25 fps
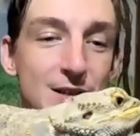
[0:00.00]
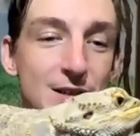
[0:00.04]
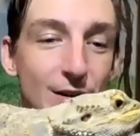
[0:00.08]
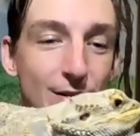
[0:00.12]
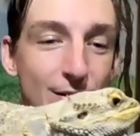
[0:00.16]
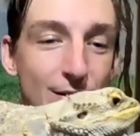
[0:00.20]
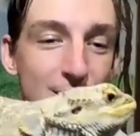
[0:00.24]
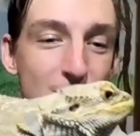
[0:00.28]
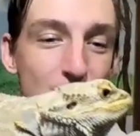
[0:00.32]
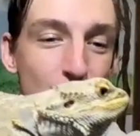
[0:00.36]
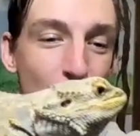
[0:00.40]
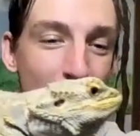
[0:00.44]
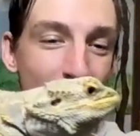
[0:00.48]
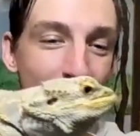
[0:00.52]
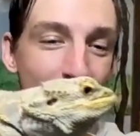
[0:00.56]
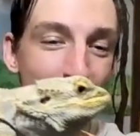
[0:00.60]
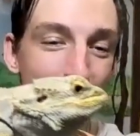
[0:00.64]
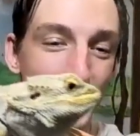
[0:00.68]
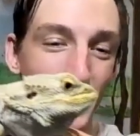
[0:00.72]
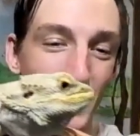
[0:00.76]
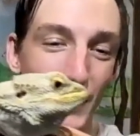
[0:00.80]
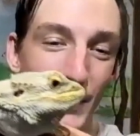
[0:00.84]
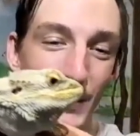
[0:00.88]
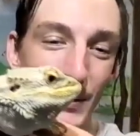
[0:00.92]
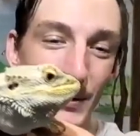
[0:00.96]
So this one
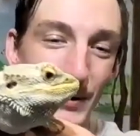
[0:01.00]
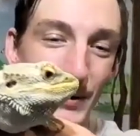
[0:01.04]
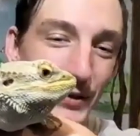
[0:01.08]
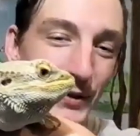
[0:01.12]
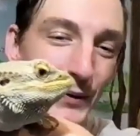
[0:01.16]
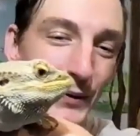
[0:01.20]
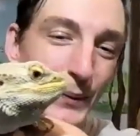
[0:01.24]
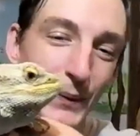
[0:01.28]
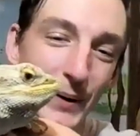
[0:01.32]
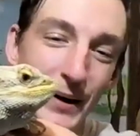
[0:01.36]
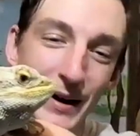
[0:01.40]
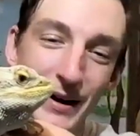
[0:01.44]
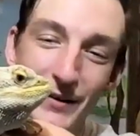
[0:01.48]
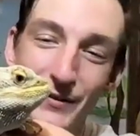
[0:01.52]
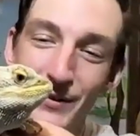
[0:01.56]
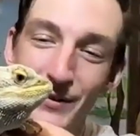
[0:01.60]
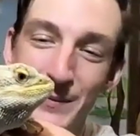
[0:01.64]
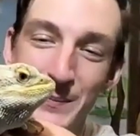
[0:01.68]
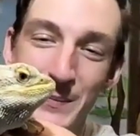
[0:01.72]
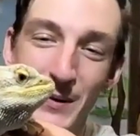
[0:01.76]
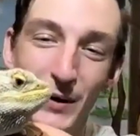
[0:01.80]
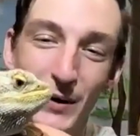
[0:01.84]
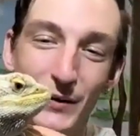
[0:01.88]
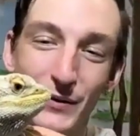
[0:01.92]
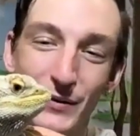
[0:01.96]
came all the way
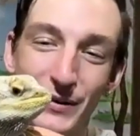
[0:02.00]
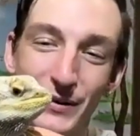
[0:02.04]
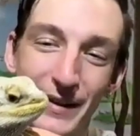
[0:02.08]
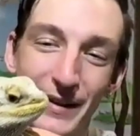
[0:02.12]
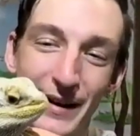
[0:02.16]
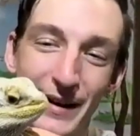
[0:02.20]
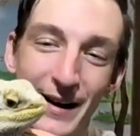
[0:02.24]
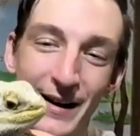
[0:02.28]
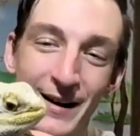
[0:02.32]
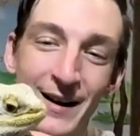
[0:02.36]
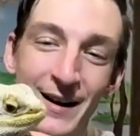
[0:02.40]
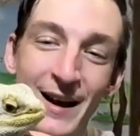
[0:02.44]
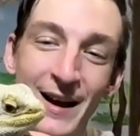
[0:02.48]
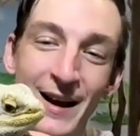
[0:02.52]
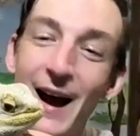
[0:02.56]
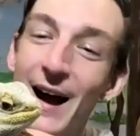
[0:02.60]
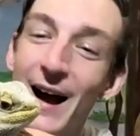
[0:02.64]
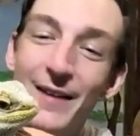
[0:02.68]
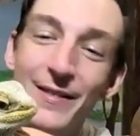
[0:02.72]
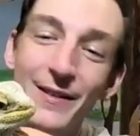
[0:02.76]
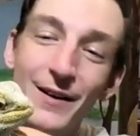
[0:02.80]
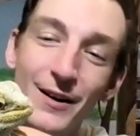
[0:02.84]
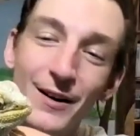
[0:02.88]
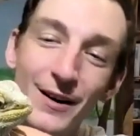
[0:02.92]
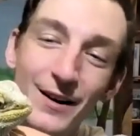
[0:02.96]
from over there,
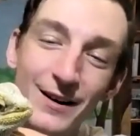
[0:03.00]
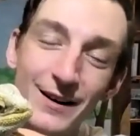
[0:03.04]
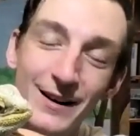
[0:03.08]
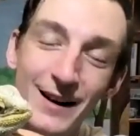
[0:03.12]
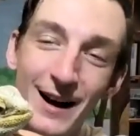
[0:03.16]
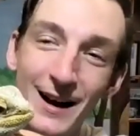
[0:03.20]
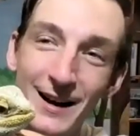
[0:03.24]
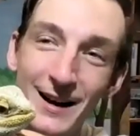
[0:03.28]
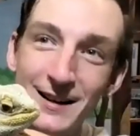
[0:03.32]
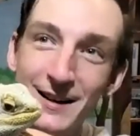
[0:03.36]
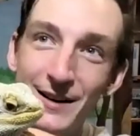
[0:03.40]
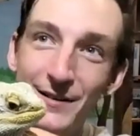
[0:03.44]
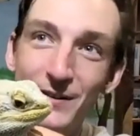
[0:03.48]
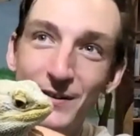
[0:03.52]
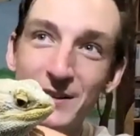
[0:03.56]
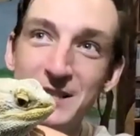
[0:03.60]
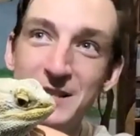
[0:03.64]
and there are 9